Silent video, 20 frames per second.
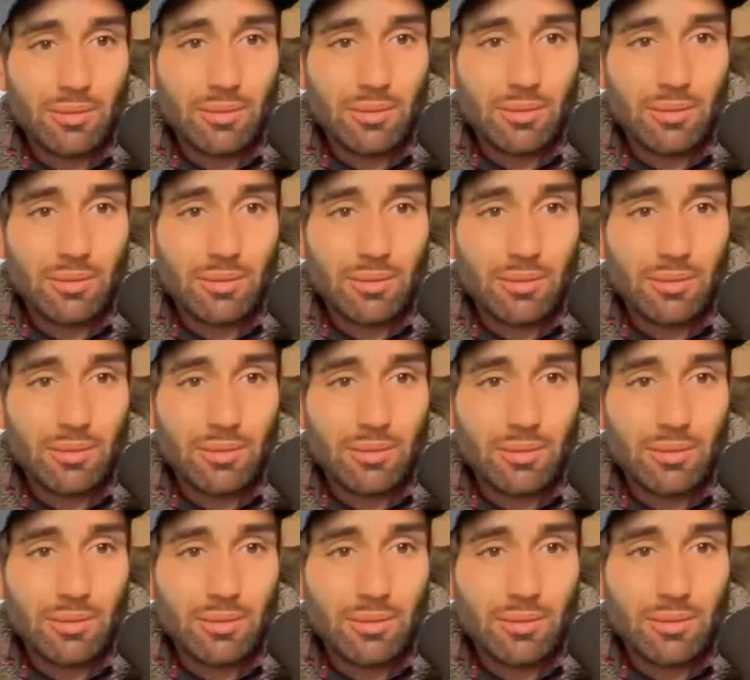trace the
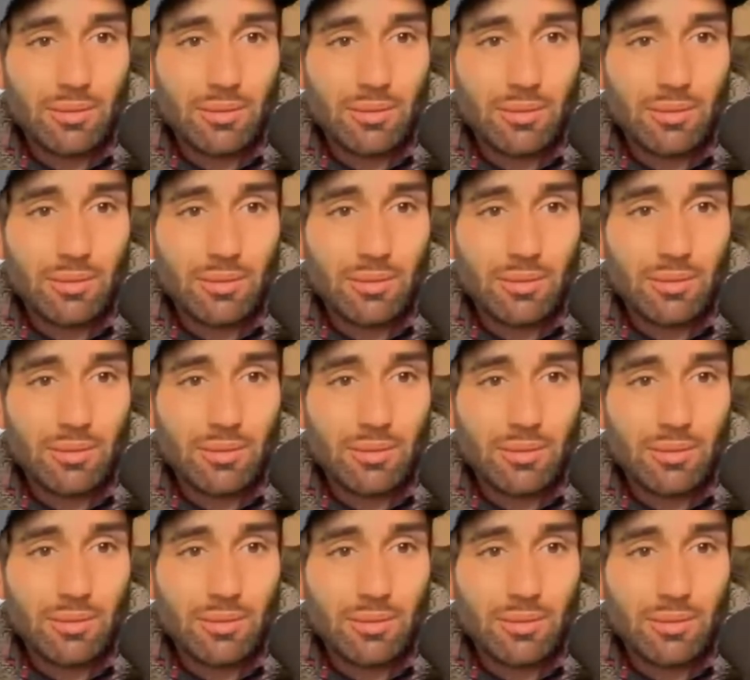list. Now, the
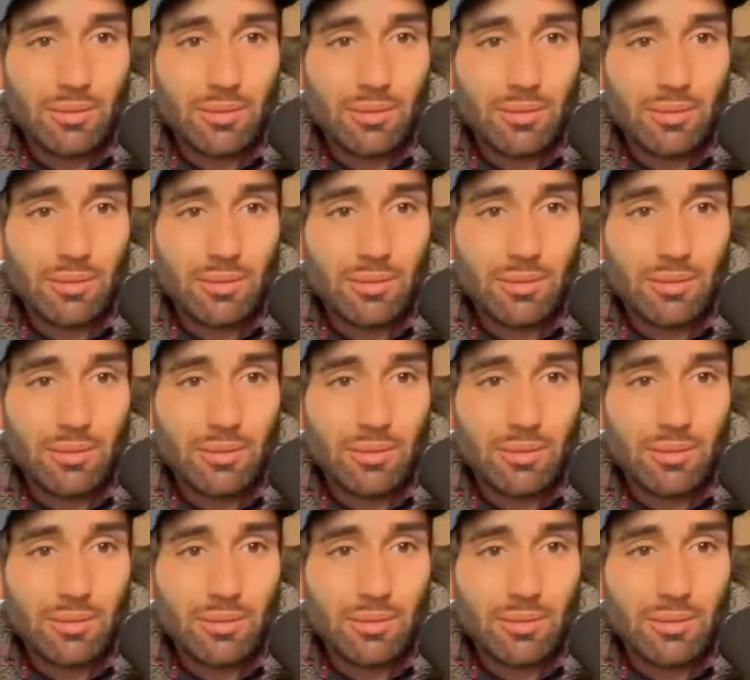cool thing as well is
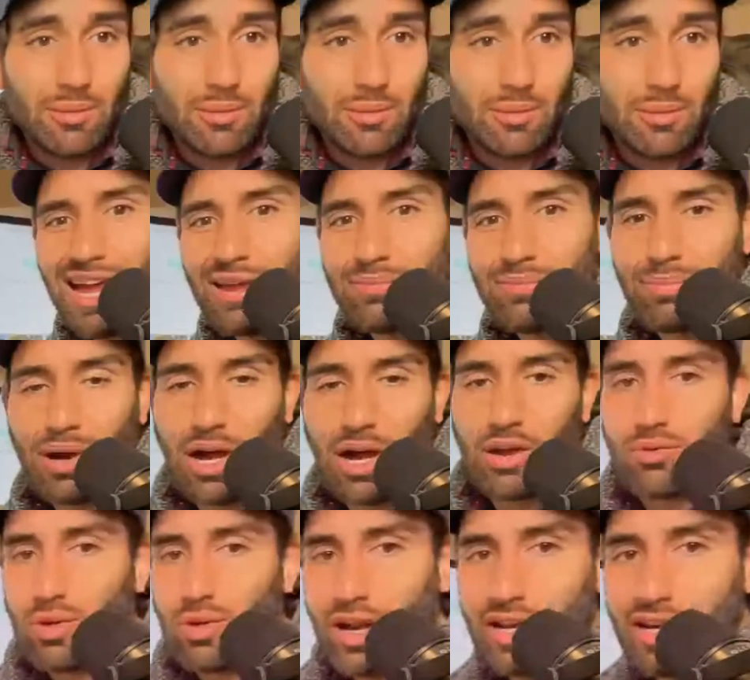there's an AI bot
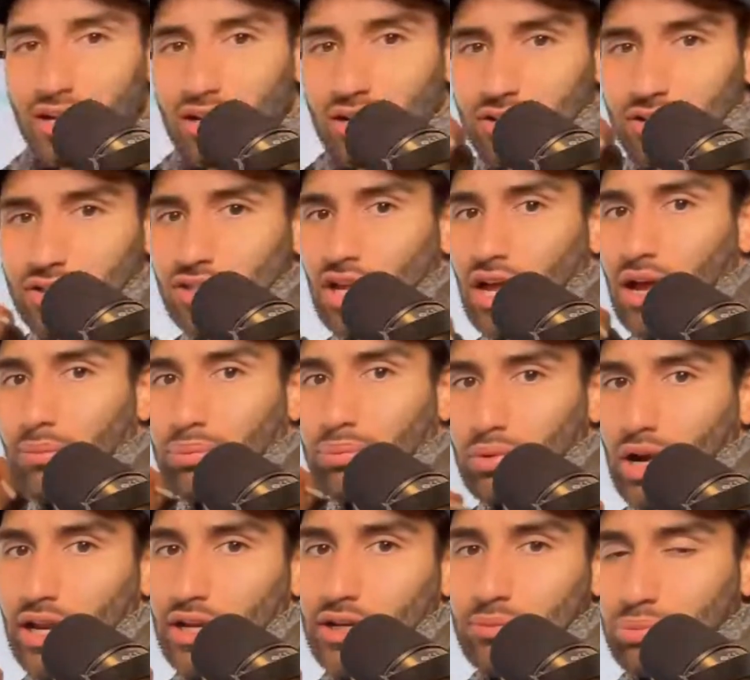right here at the top
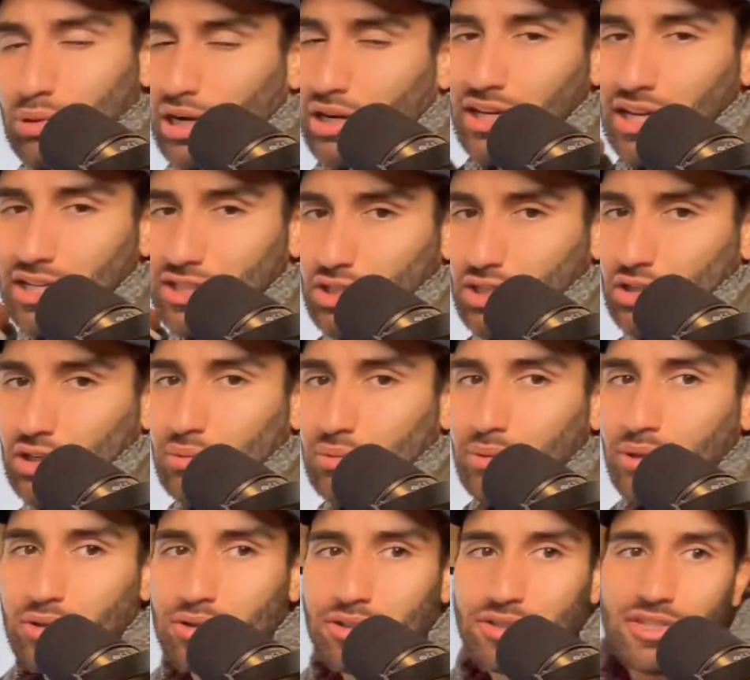right. You guys aren't going to be
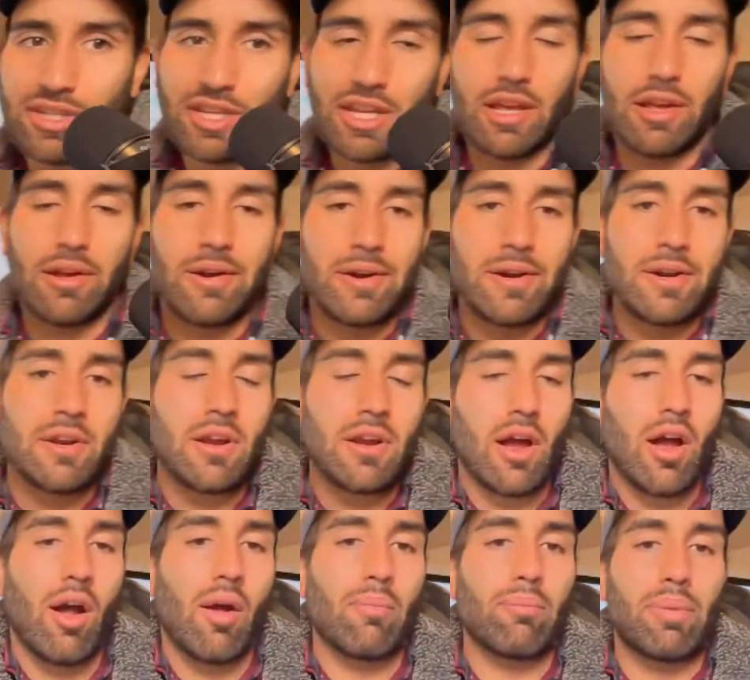able to see it,
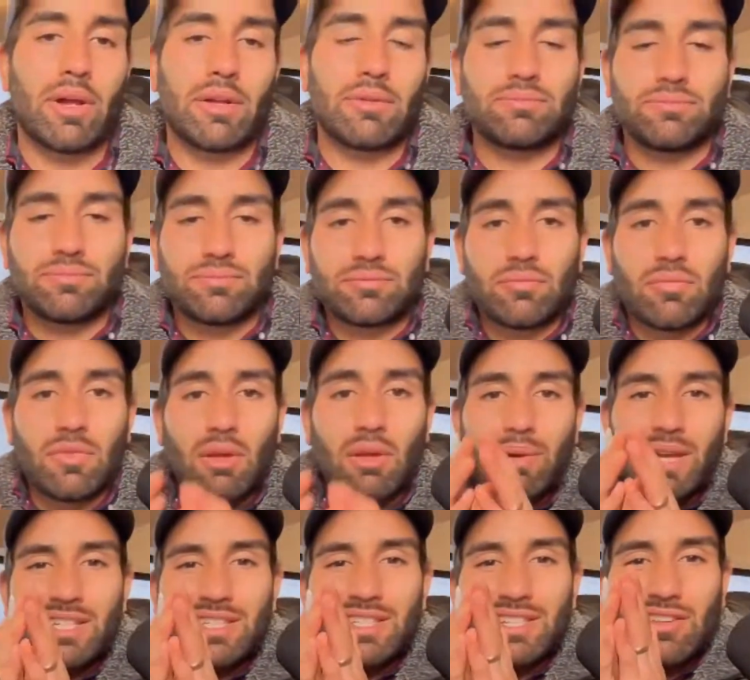but
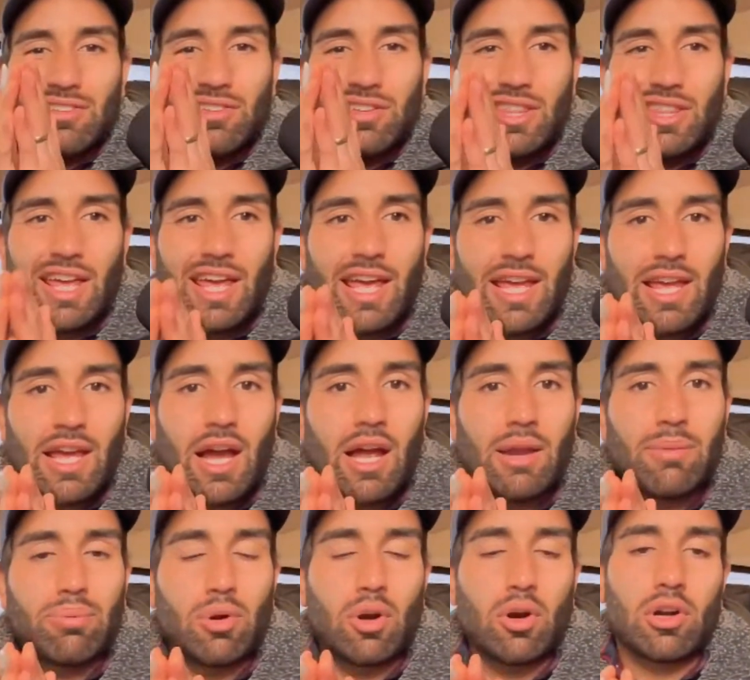basically the AI
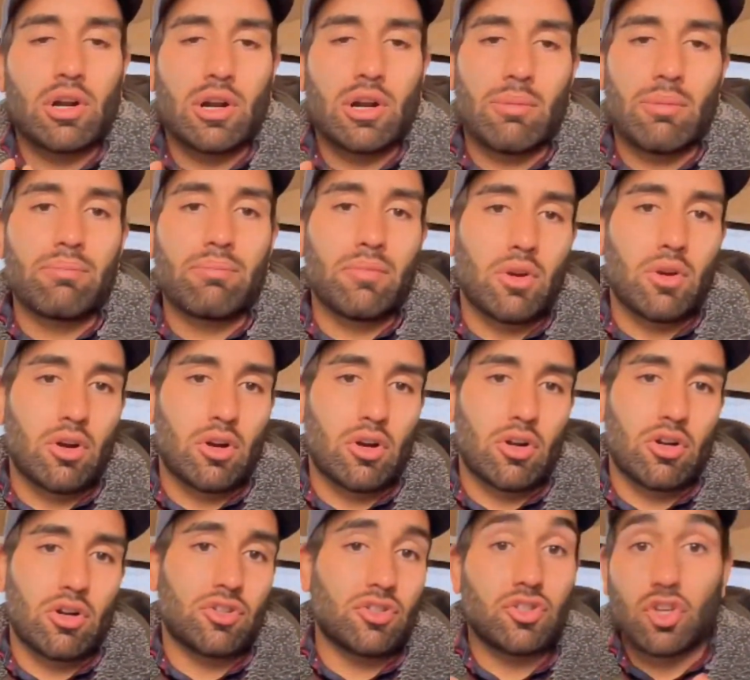program
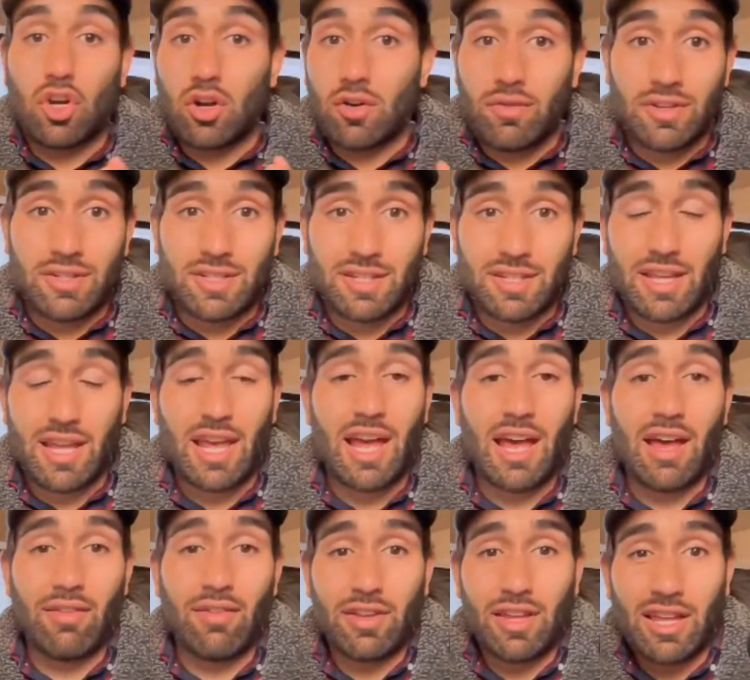or service that they
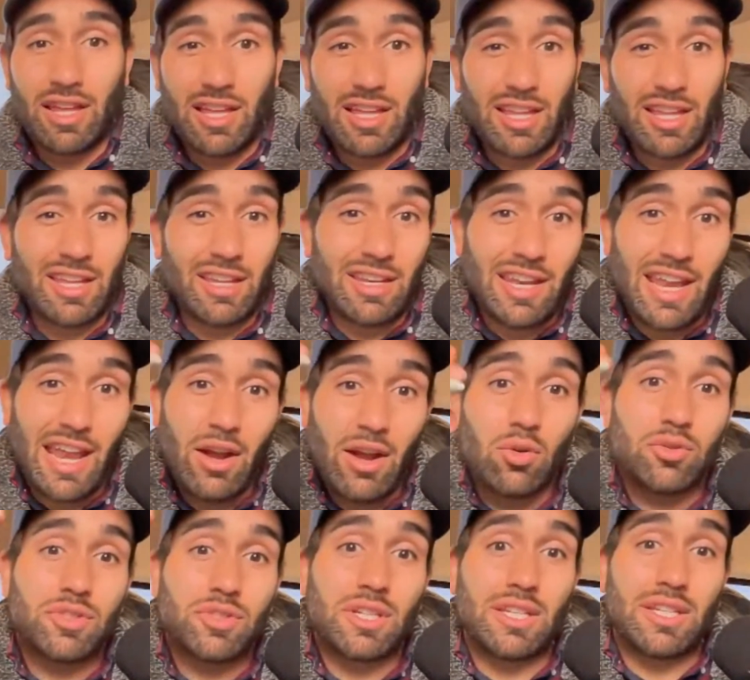have, it
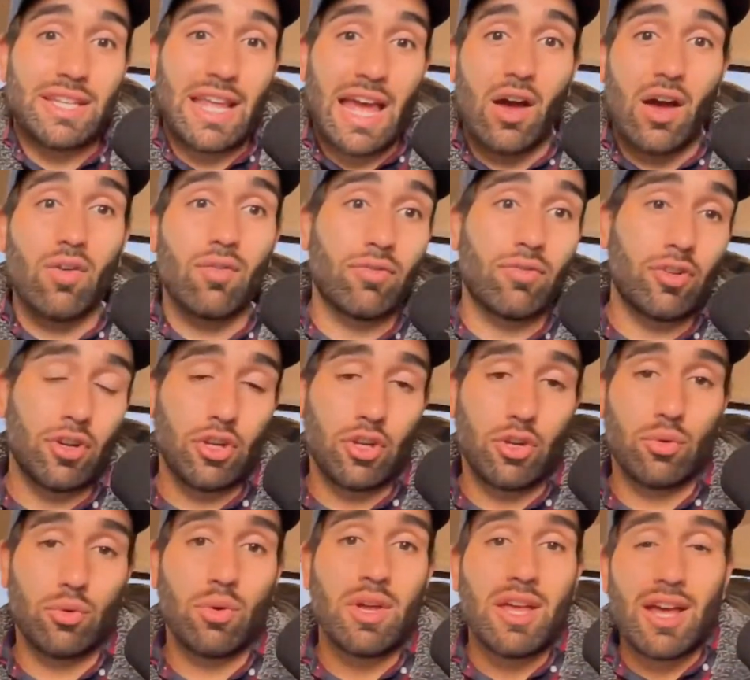narrows it down for
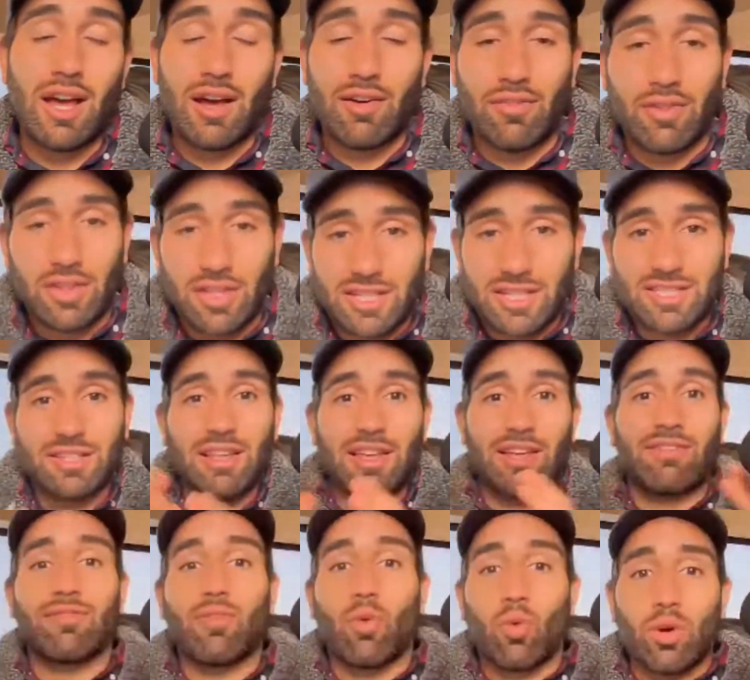you of a list like
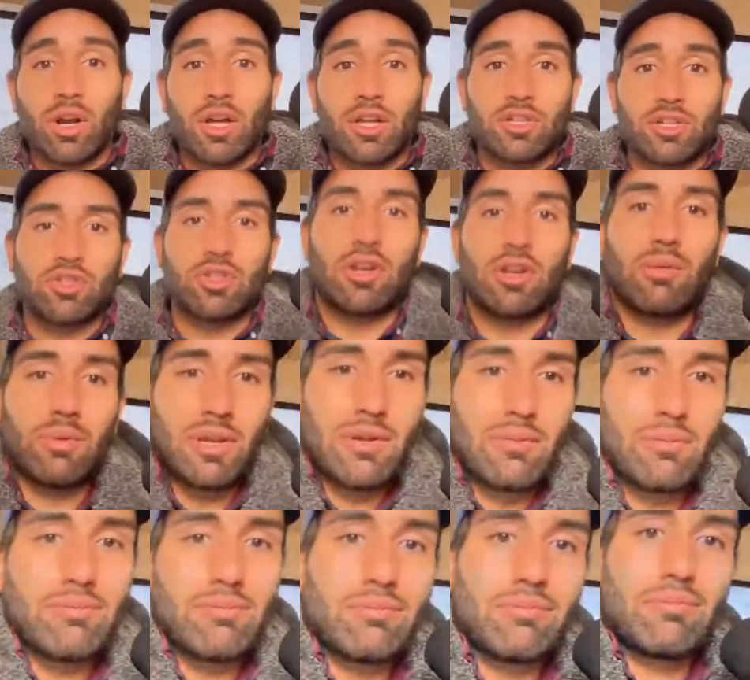400. I'm going to
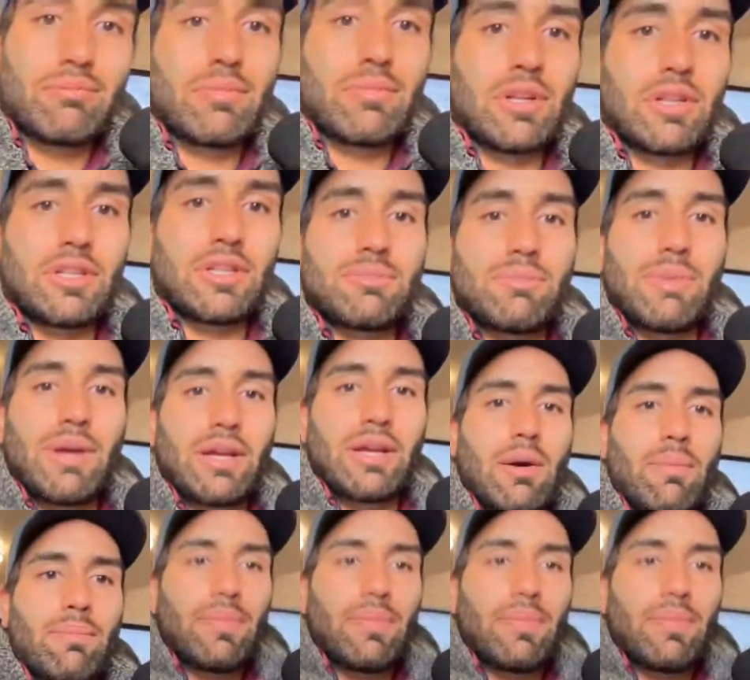bring this back up.